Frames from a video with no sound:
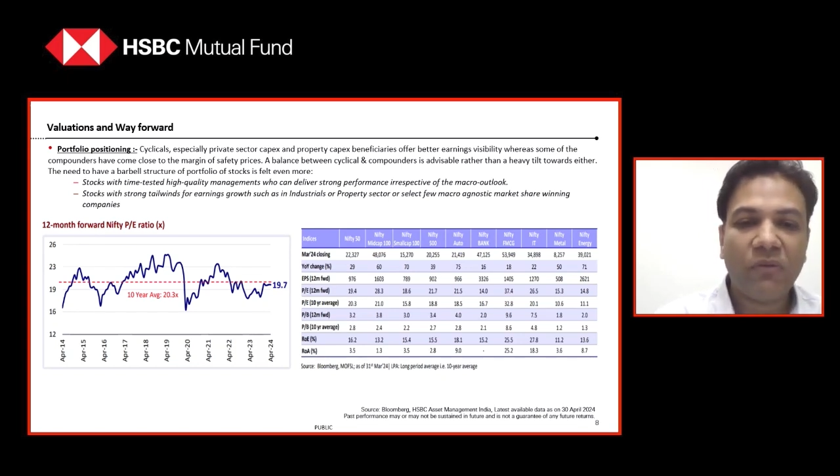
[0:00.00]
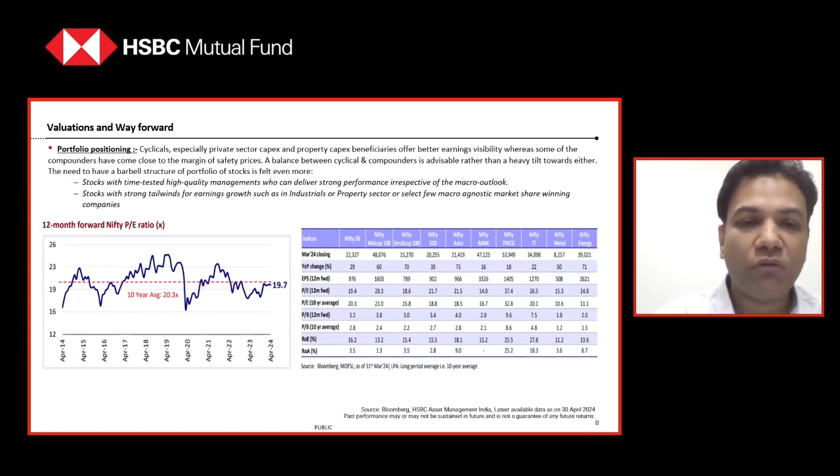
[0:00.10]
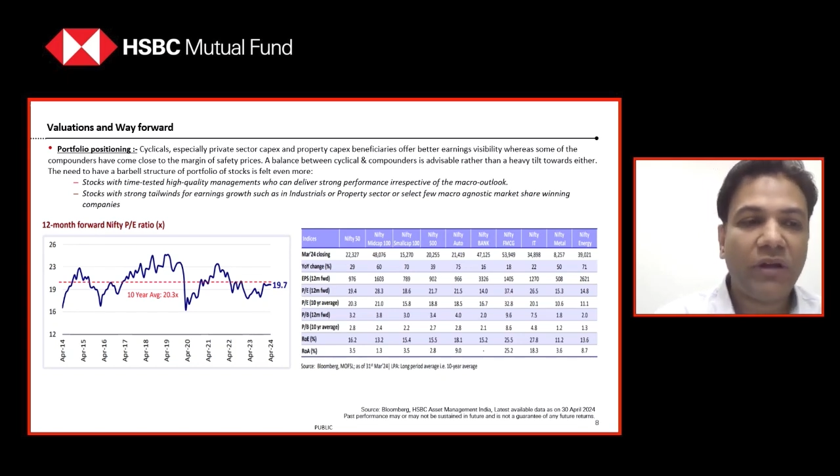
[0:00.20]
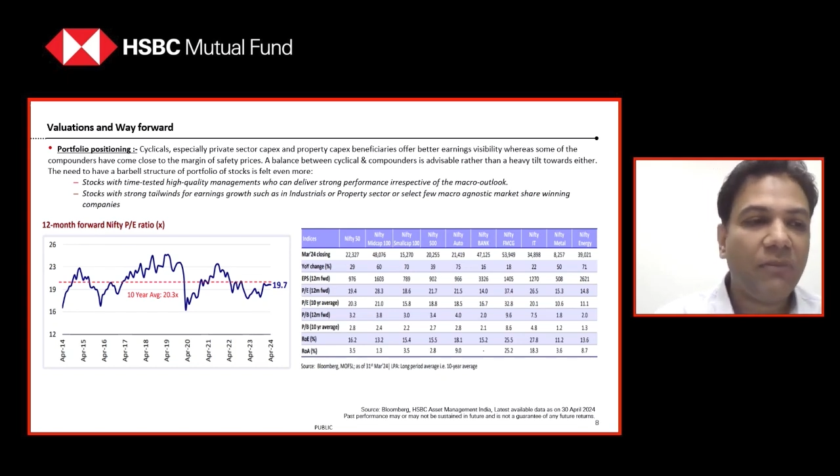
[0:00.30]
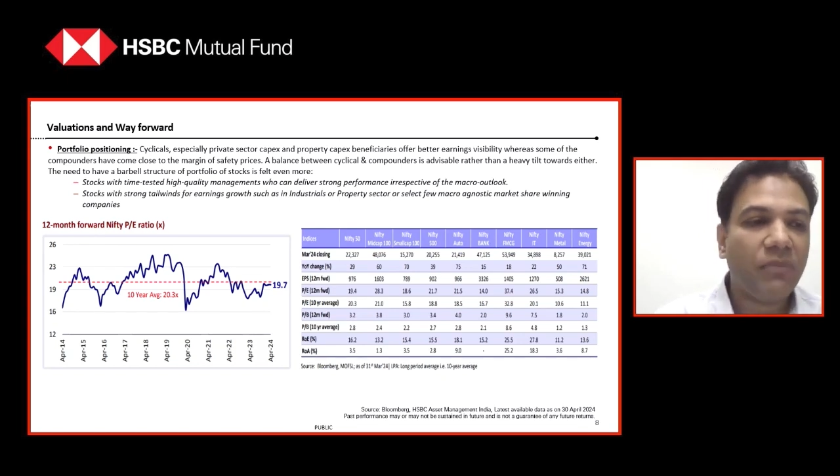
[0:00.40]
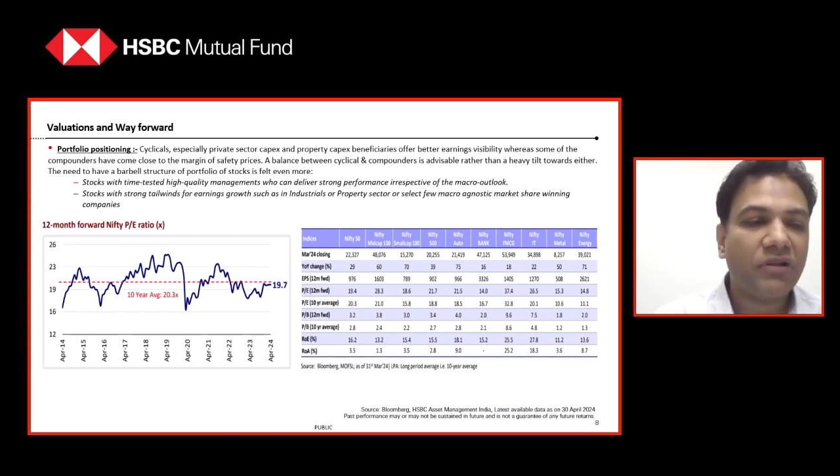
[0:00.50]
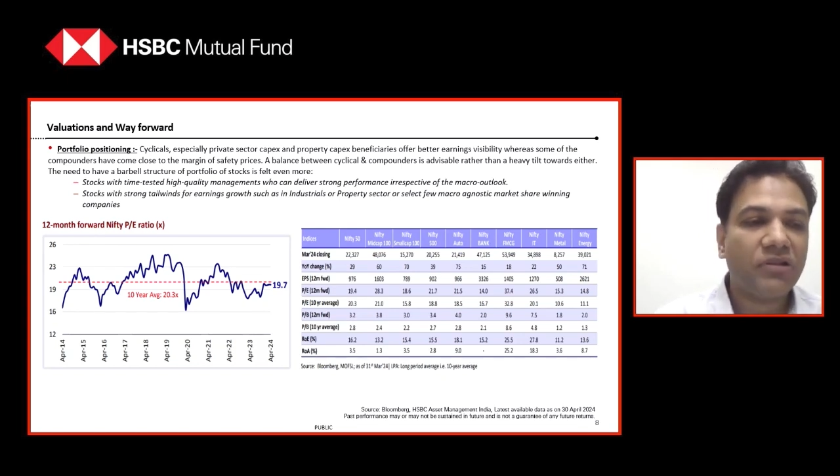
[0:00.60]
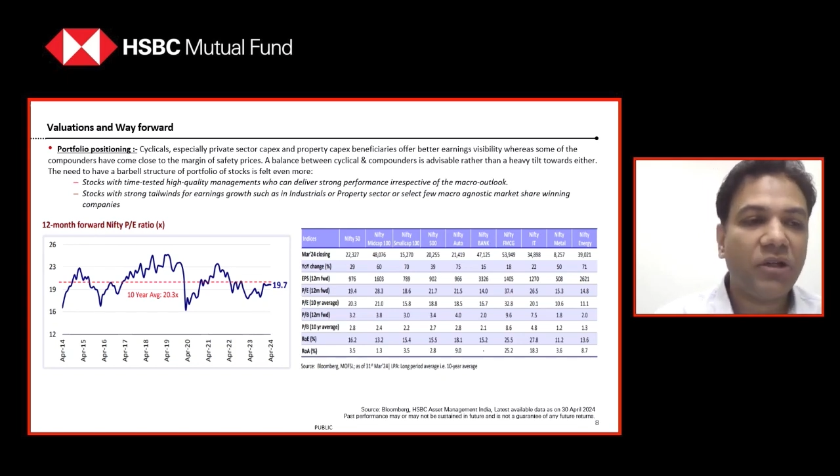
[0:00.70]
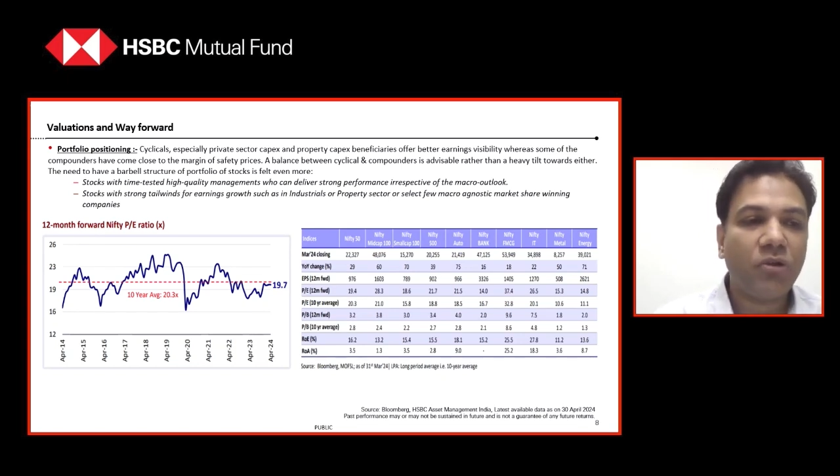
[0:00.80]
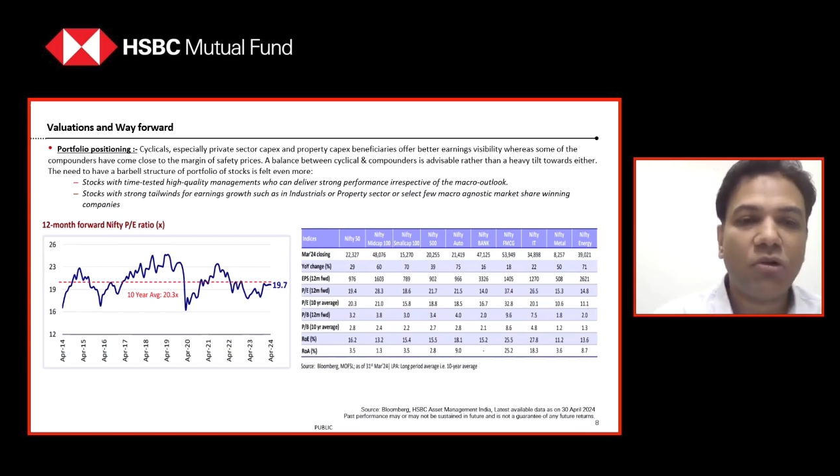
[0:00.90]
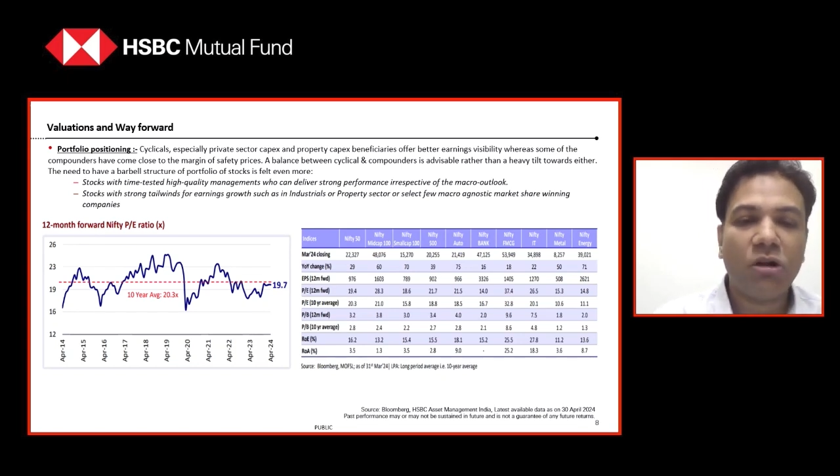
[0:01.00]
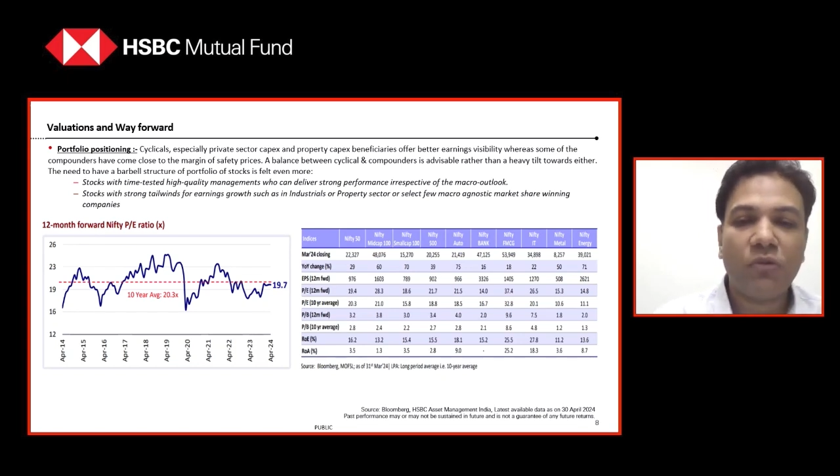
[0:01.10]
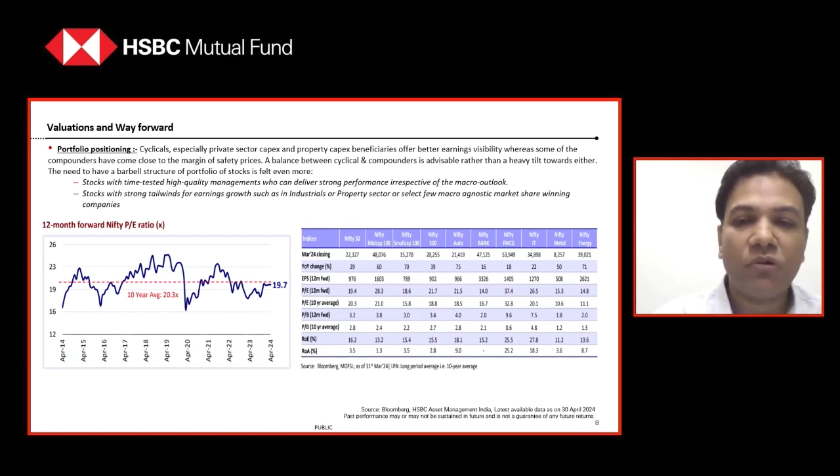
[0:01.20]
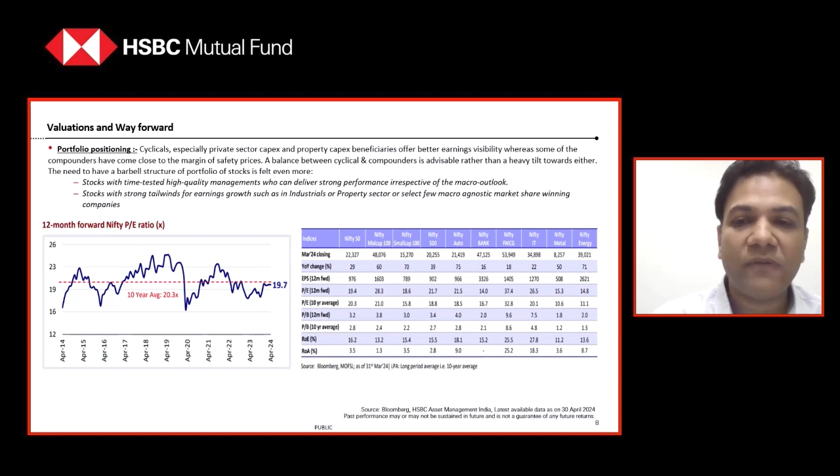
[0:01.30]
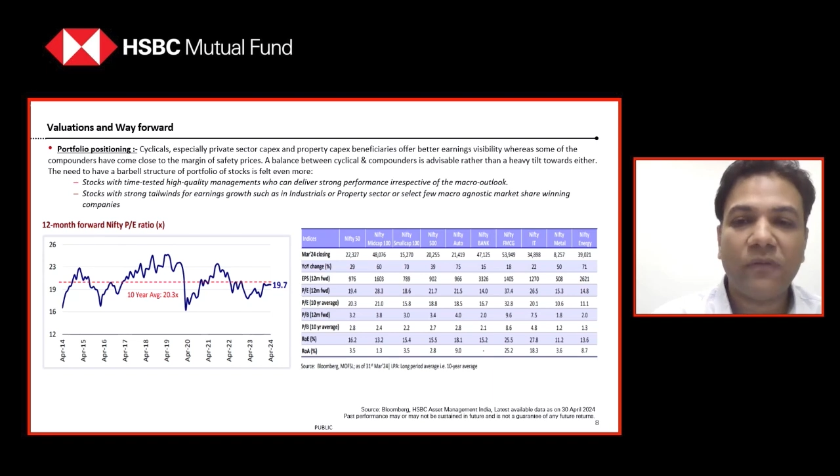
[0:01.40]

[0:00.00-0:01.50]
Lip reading: 12% to almost